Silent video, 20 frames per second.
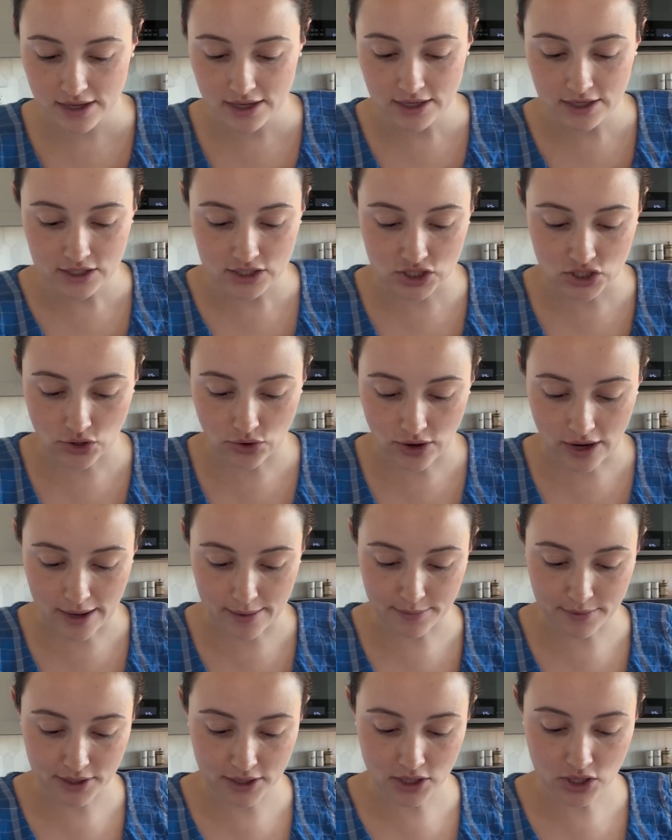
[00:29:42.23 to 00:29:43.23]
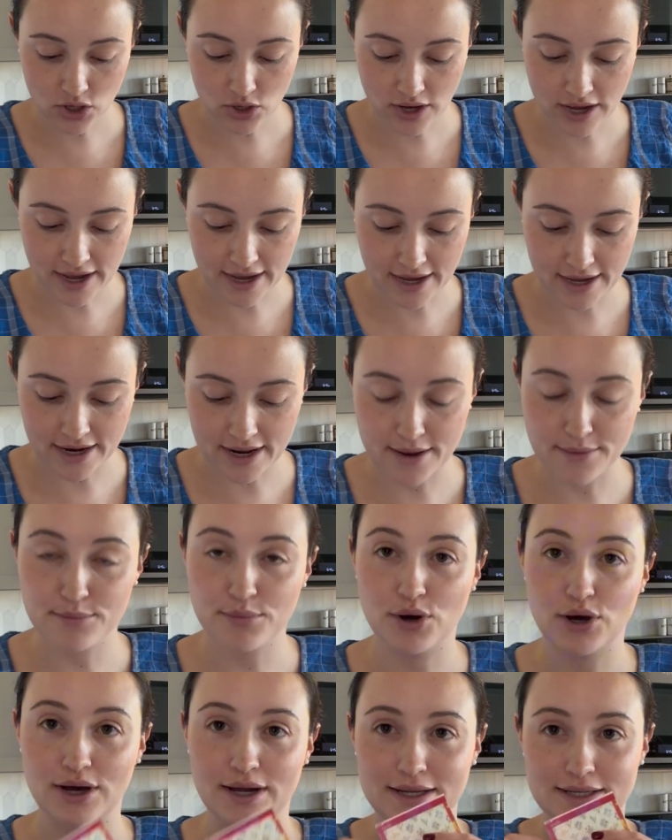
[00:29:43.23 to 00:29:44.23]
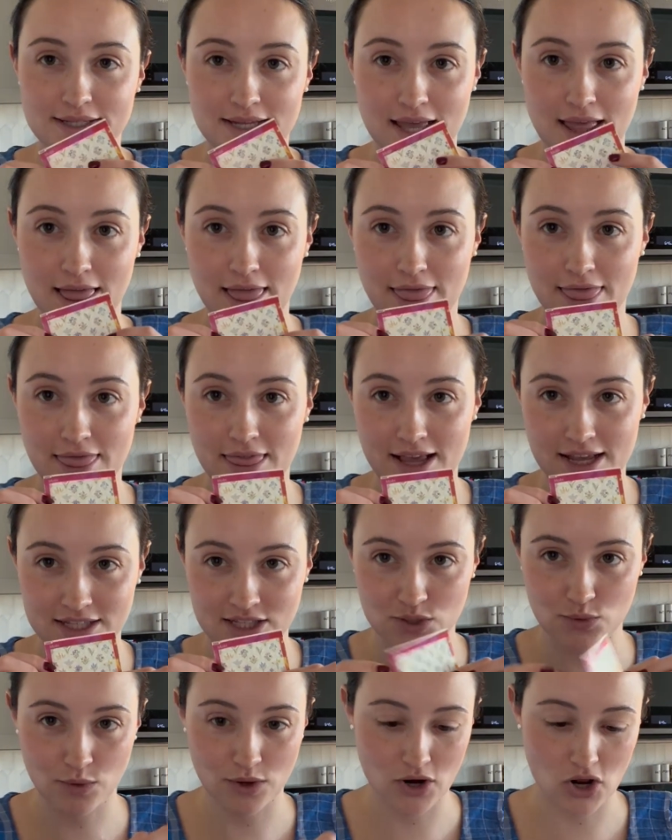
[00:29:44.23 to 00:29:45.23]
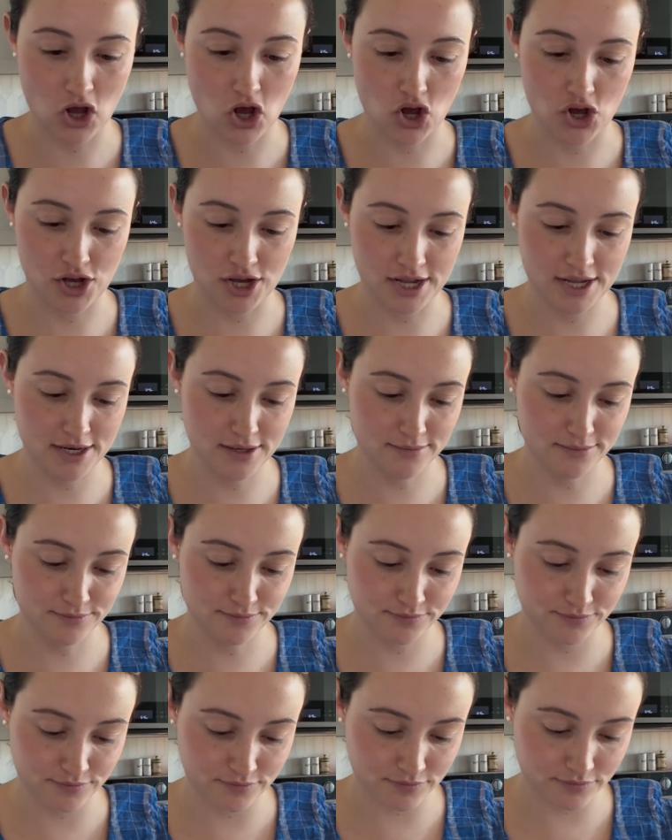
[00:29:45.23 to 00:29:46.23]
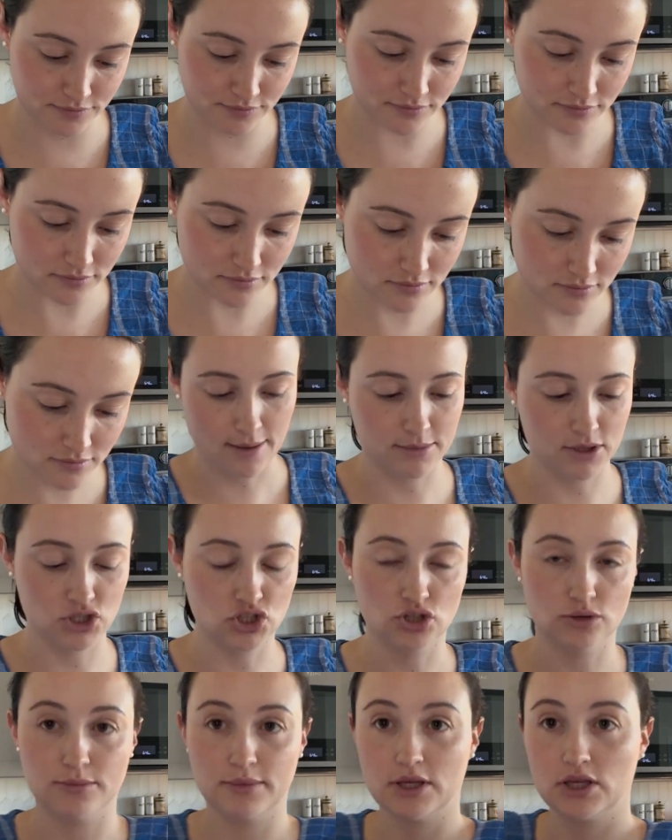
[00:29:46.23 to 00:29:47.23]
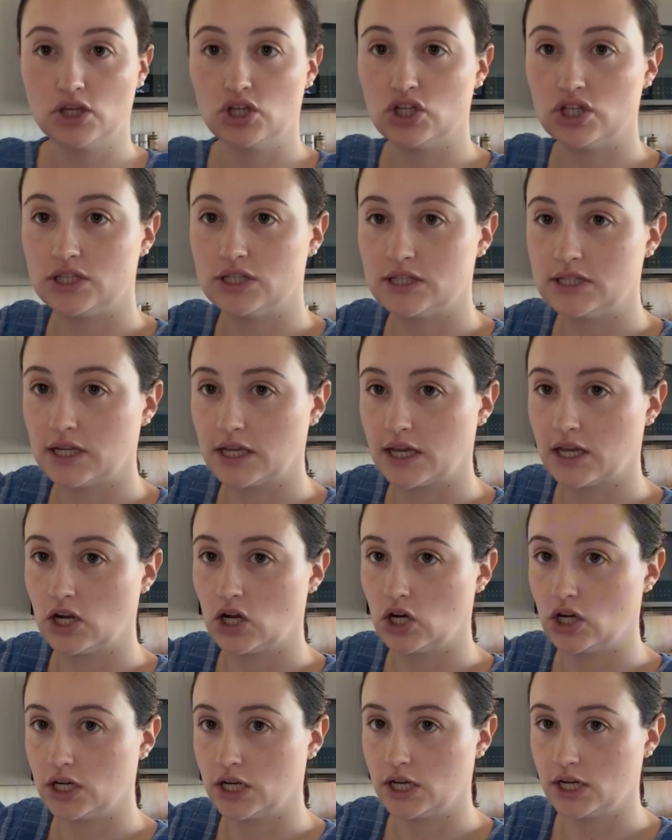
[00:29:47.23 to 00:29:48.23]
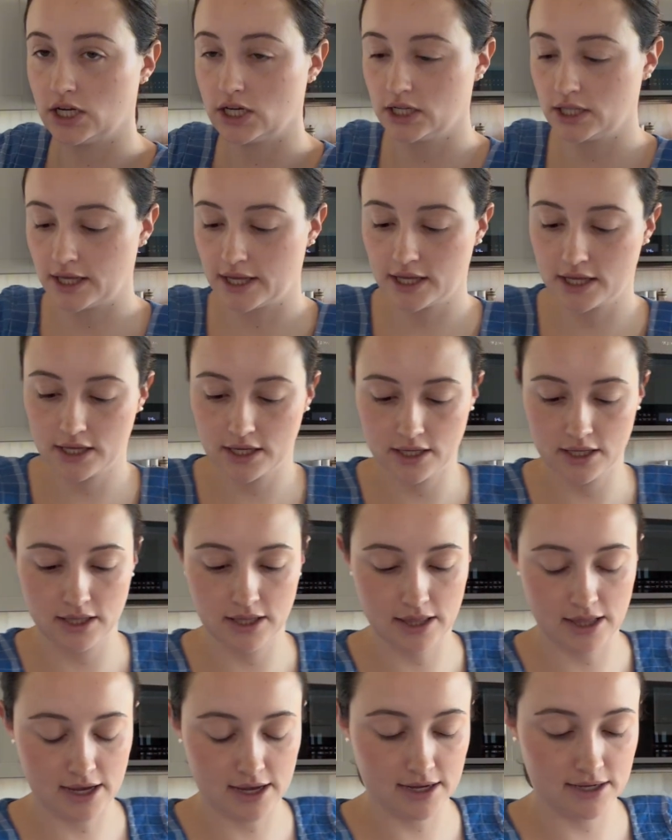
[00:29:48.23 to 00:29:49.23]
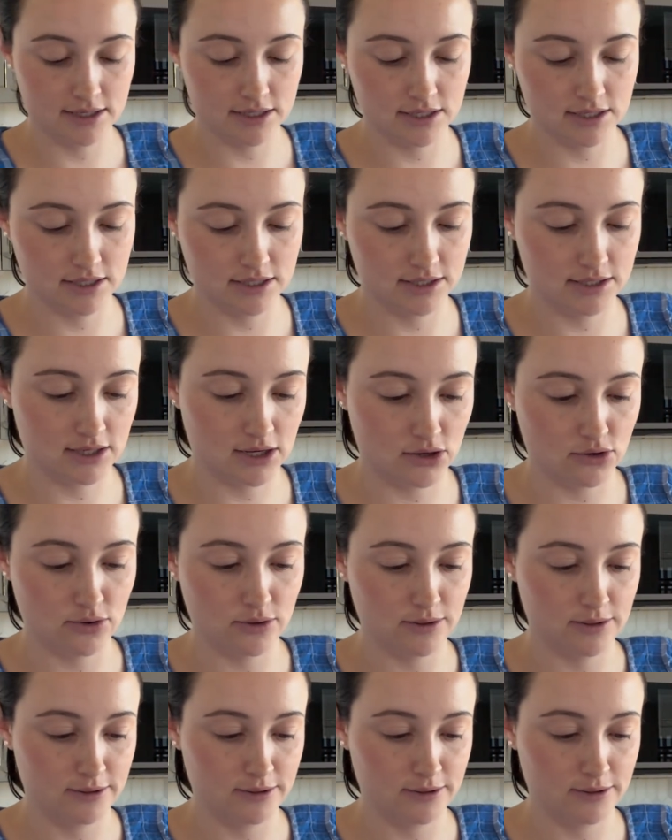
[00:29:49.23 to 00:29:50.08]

So I'm gonna go ahead and put this one on. I'm assuming you just stick it on here like that, so.